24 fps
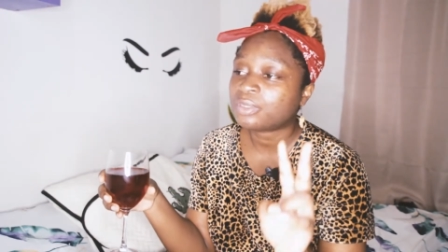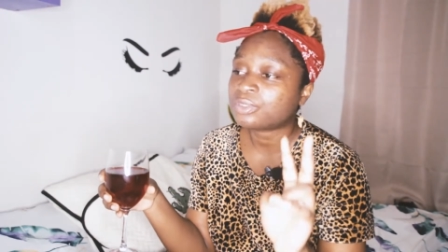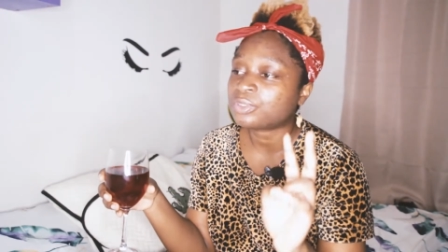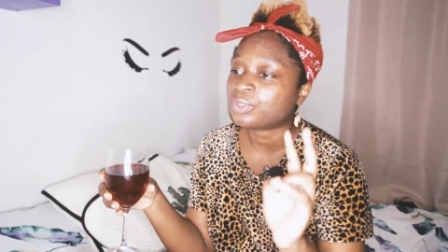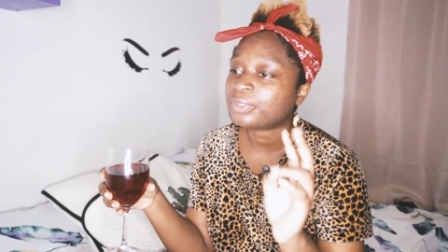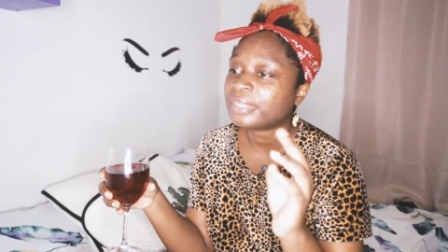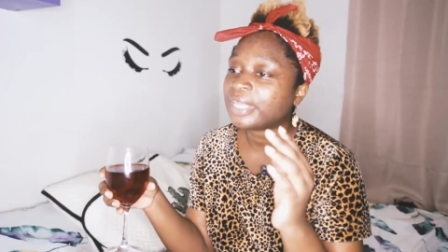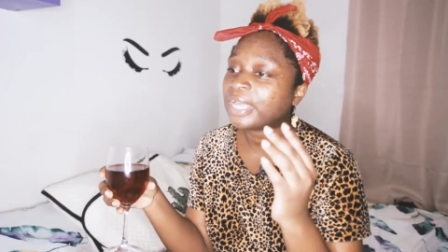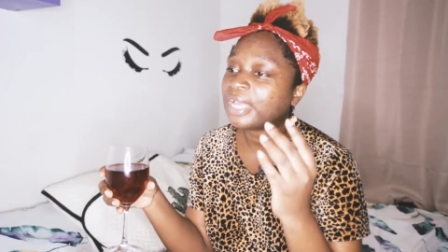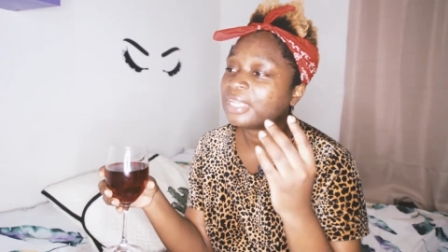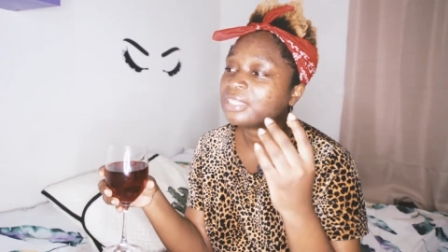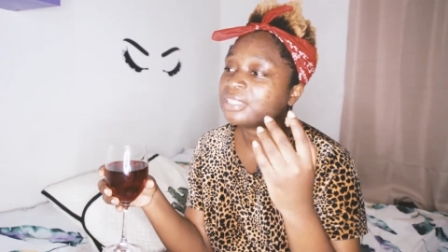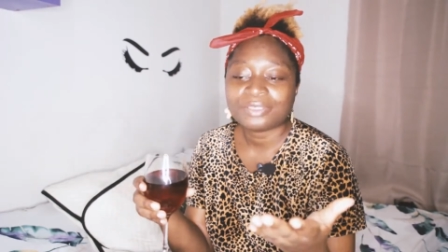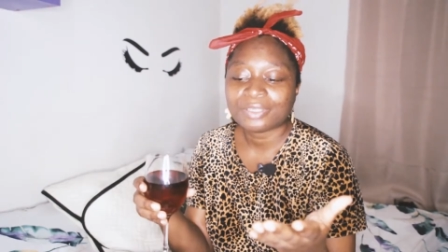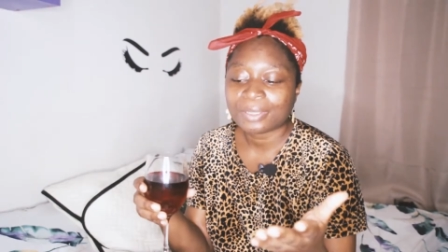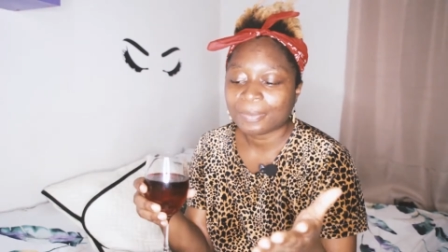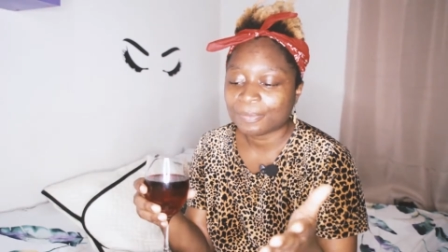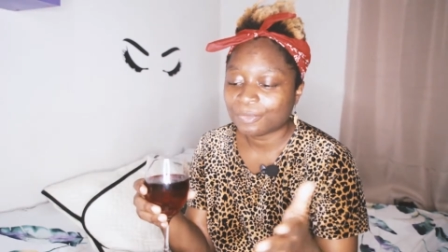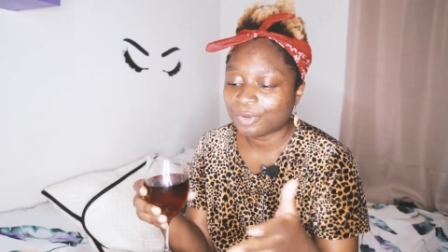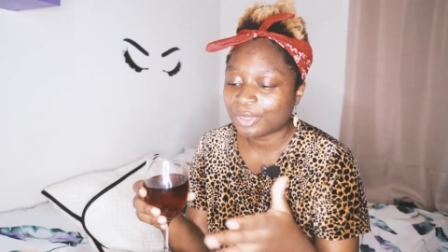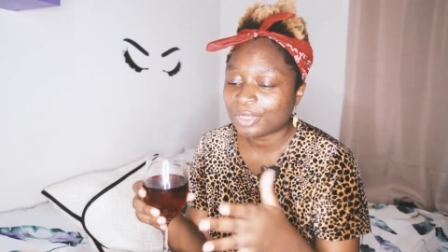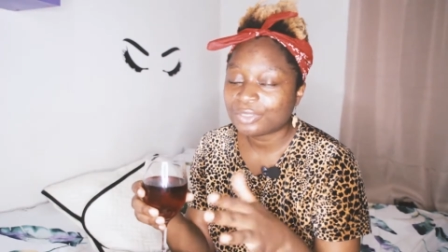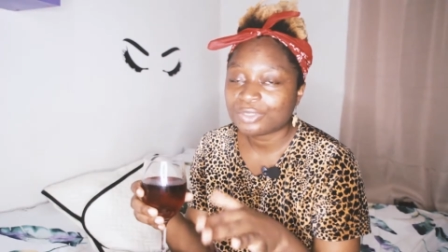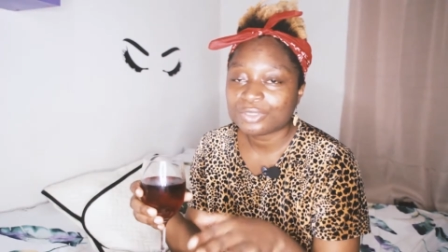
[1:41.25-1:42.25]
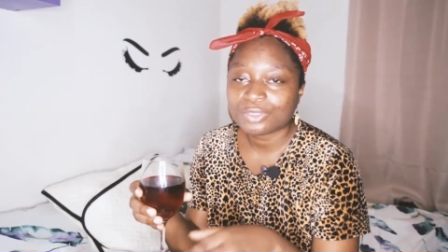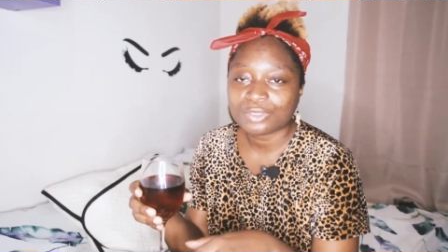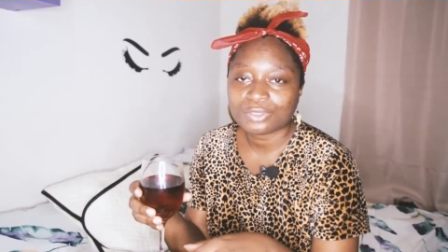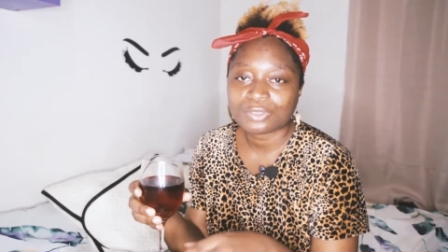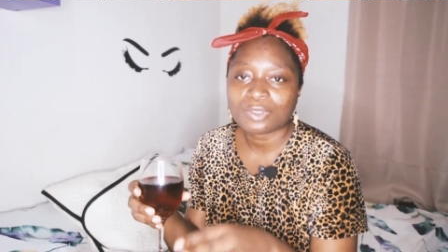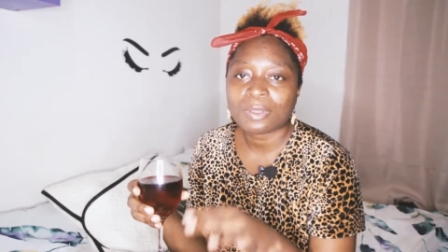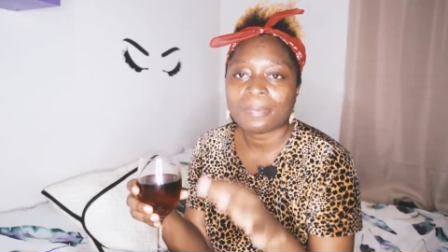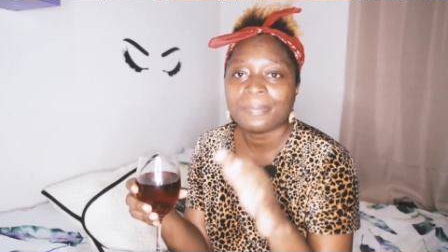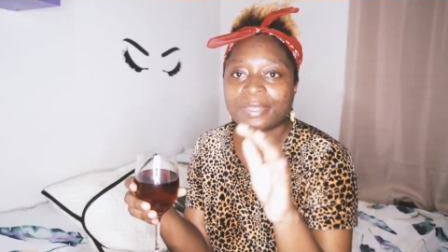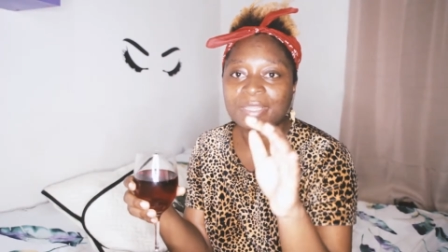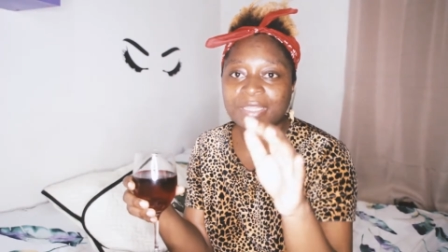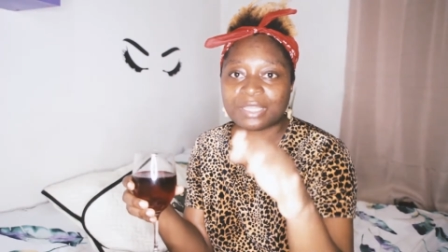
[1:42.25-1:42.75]
so that I'm going to
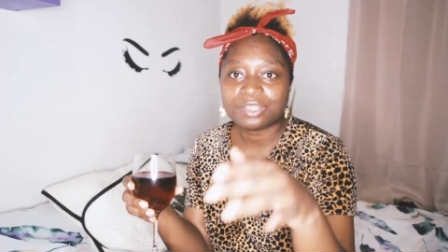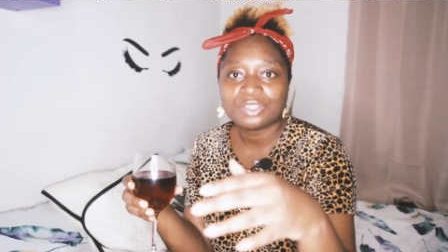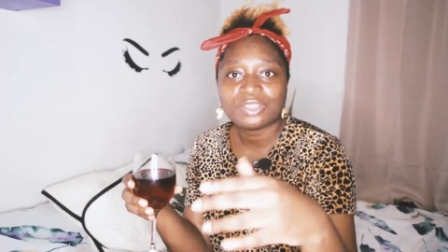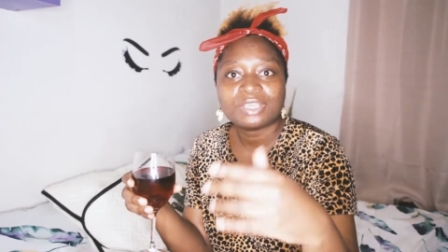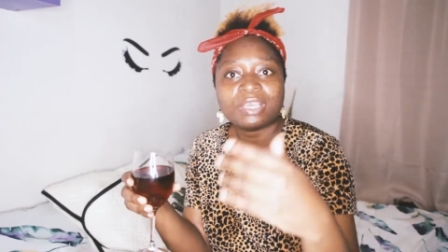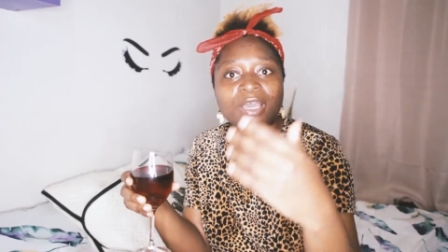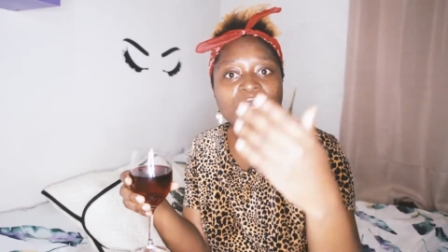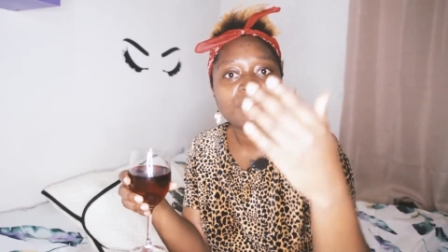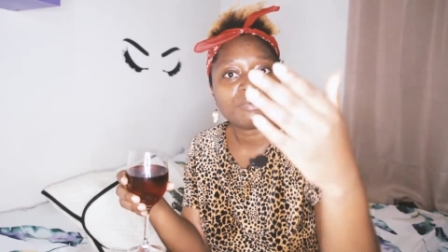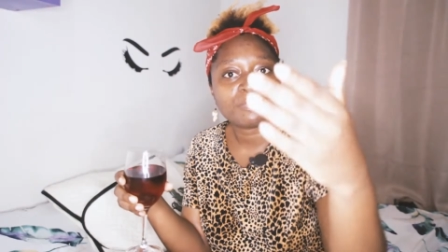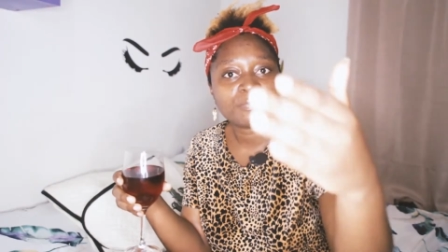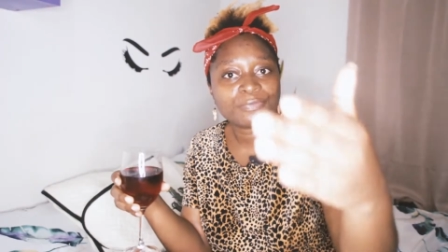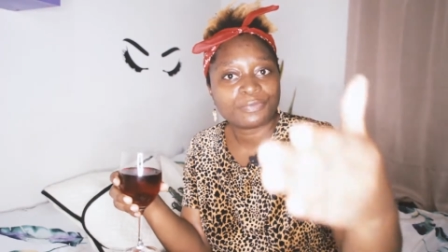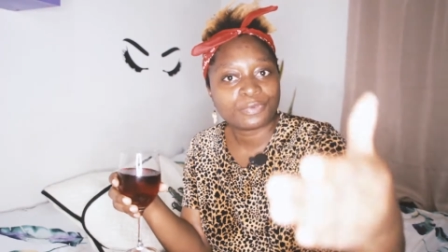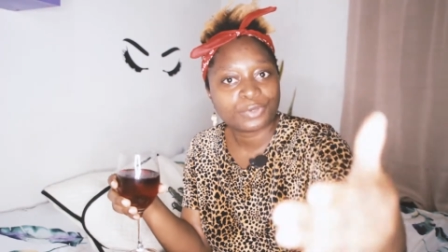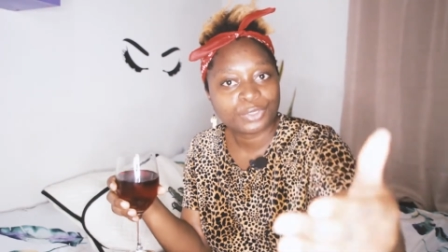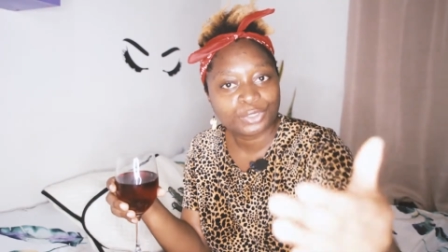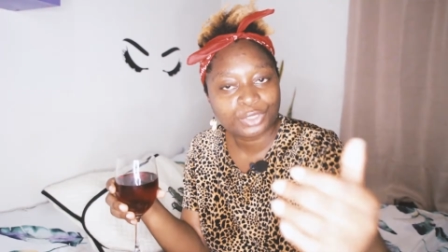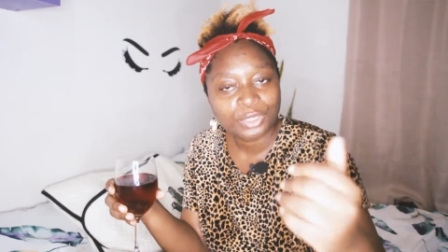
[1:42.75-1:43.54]
stop and then you can refill